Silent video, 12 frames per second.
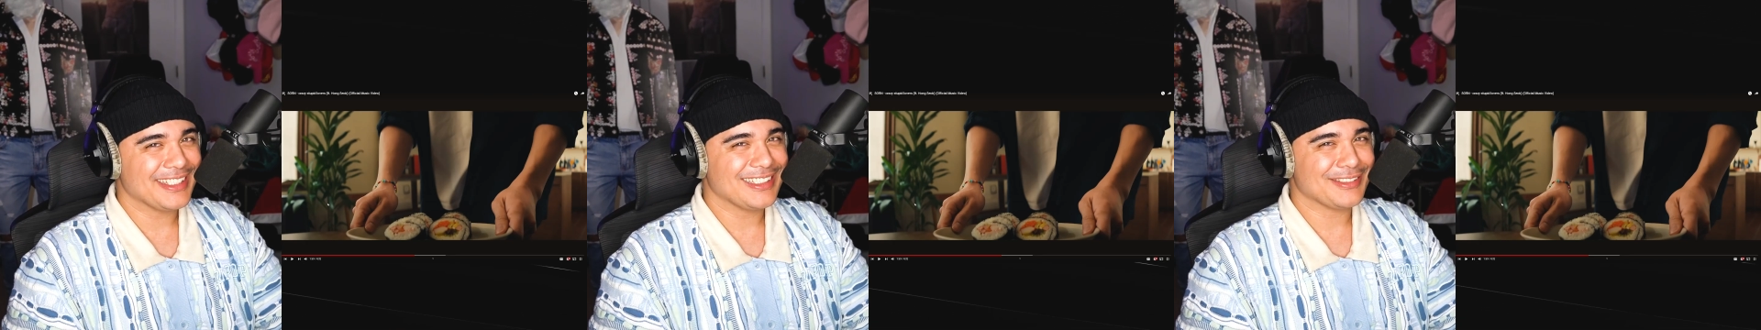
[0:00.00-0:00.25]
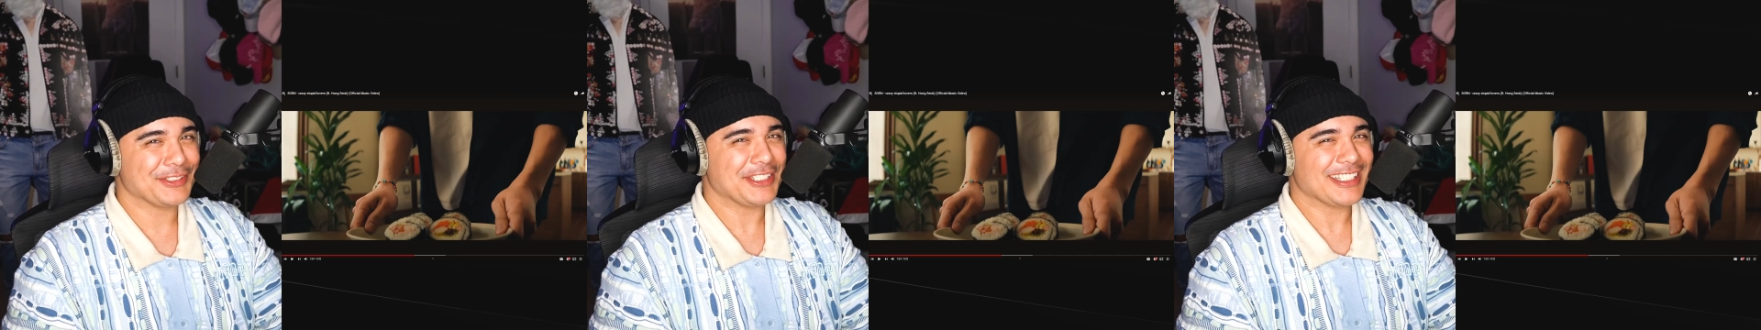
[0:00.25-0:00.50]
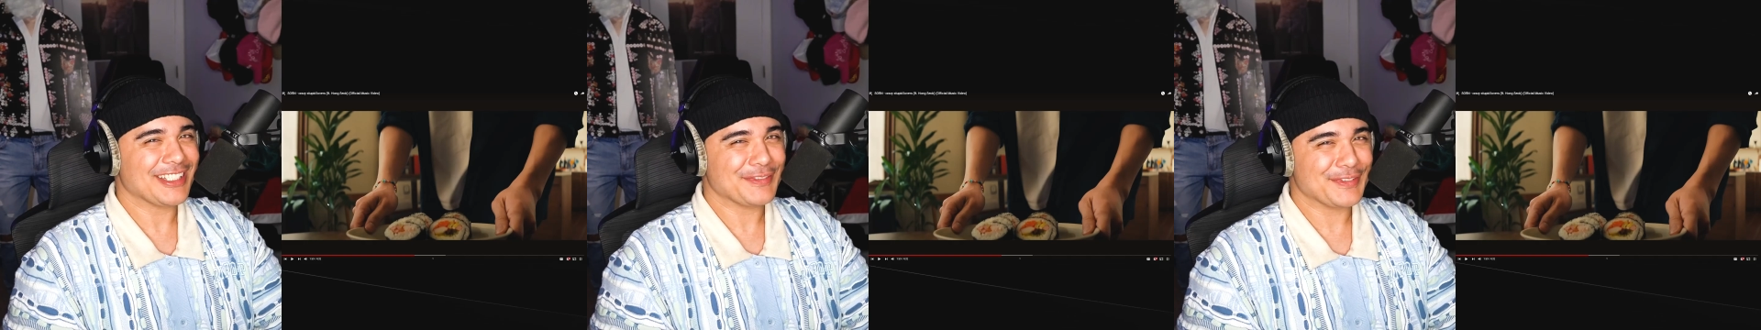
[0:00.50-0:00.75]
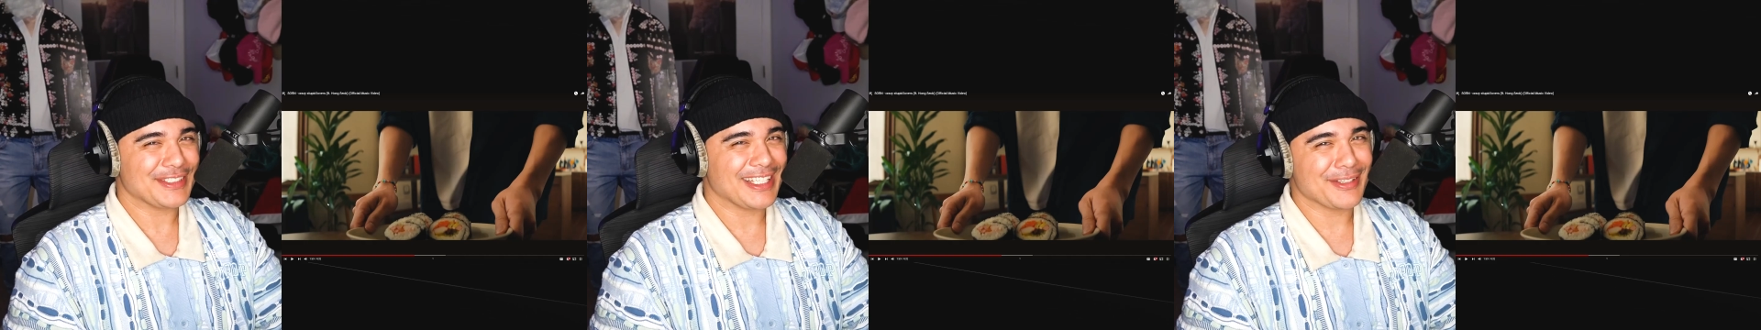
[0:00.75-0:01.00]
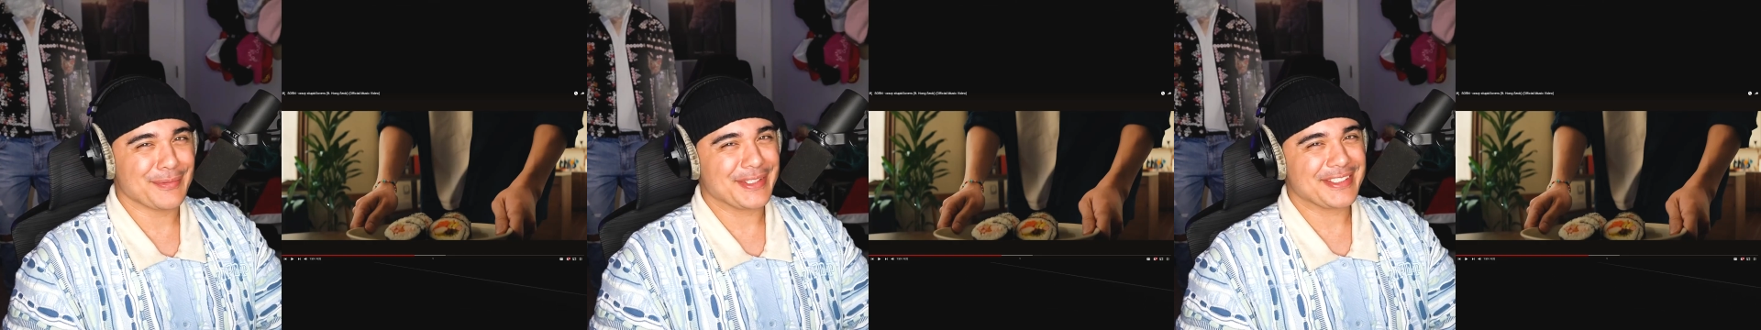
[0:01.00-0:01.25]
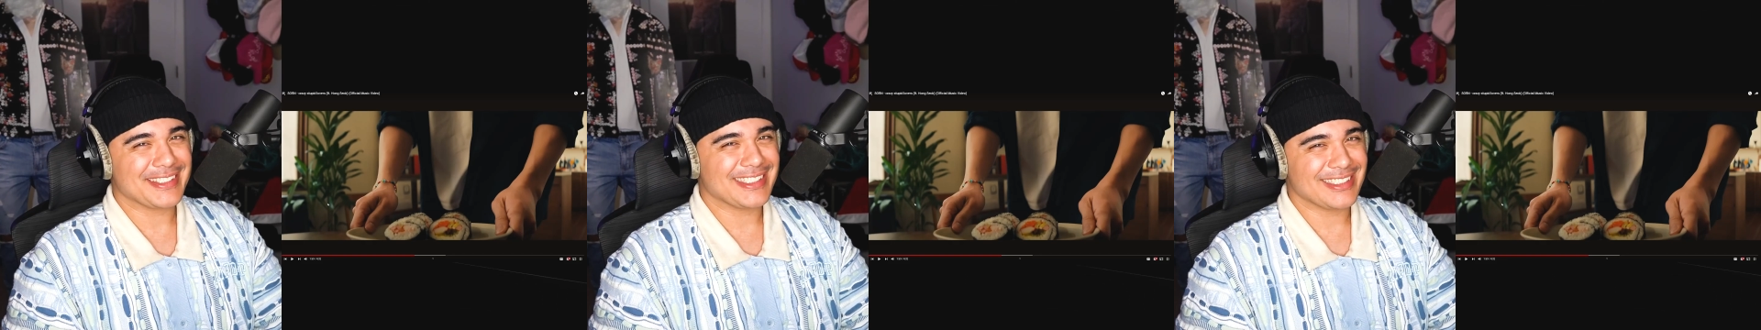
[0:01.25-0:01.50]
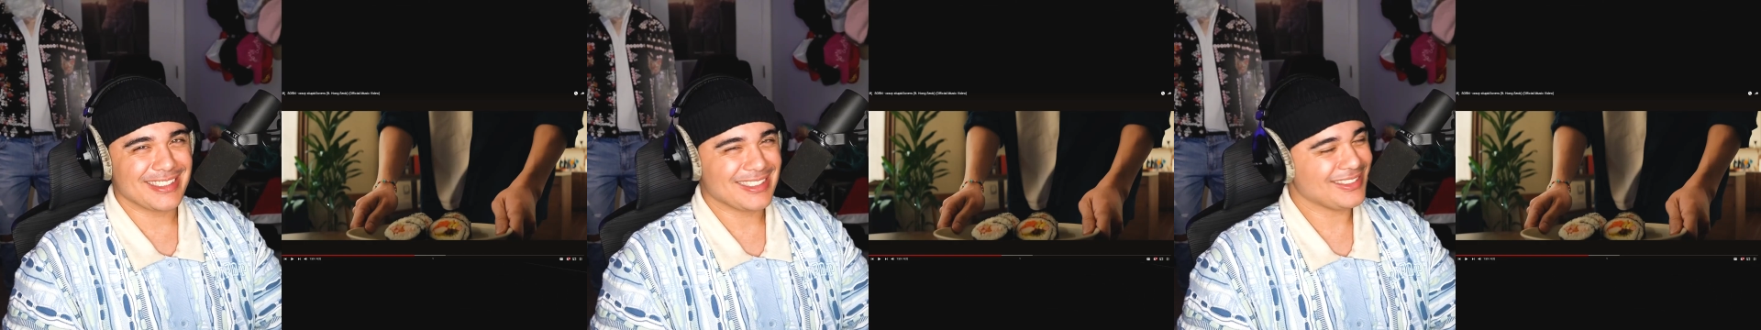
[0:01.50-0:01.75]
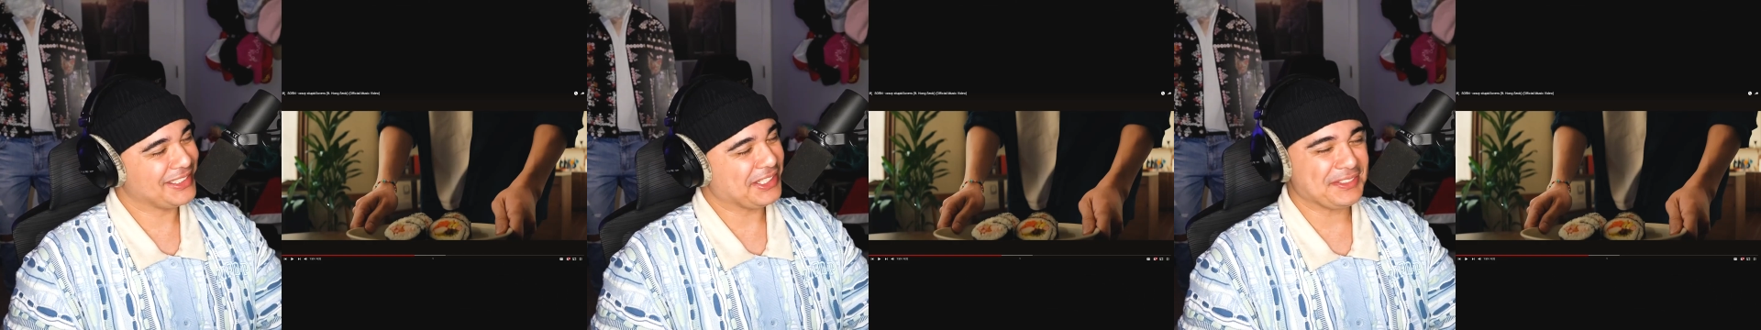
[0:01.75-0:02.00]
rejecting food that you're about to eat.
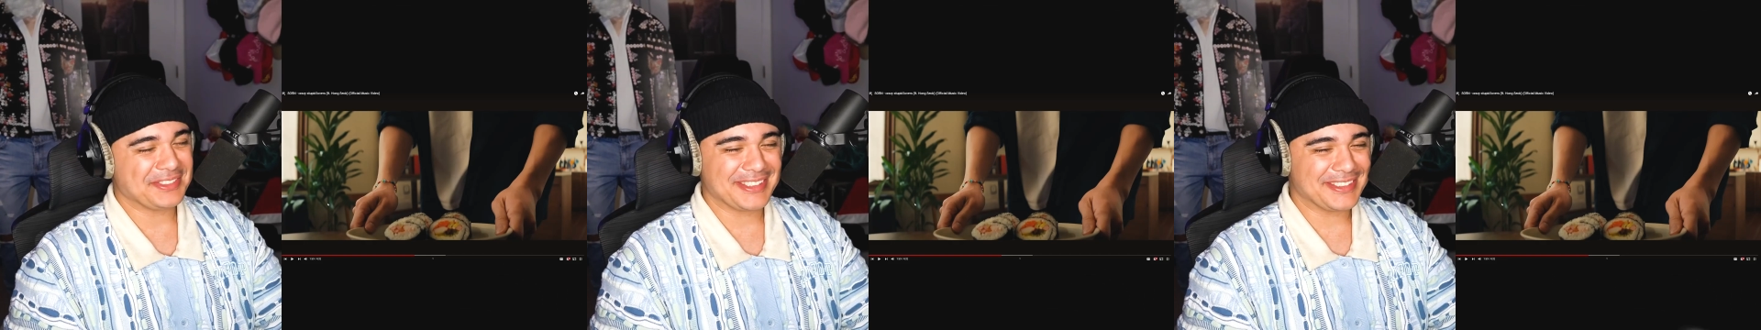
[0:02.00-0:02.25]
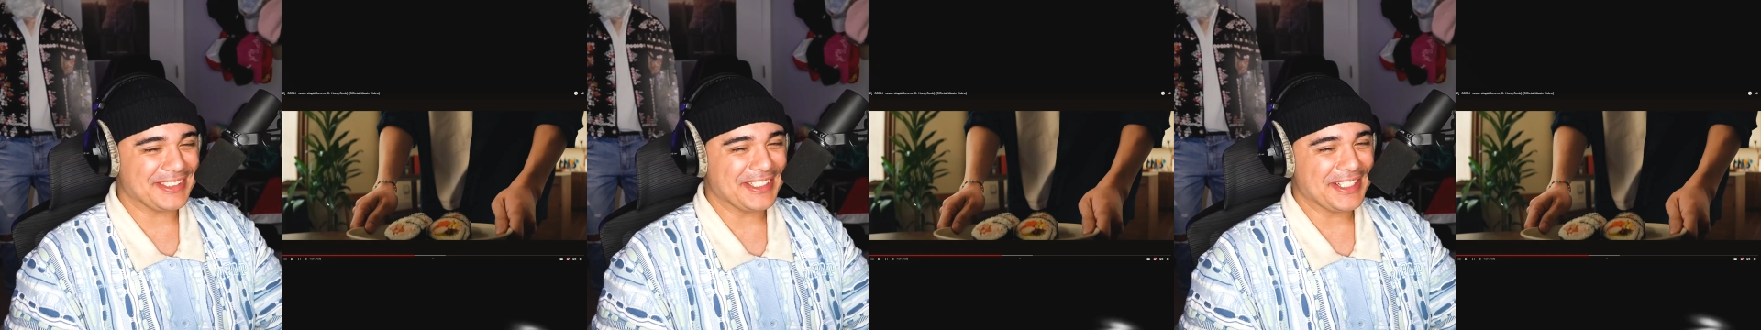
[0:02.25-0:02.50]
I don't know.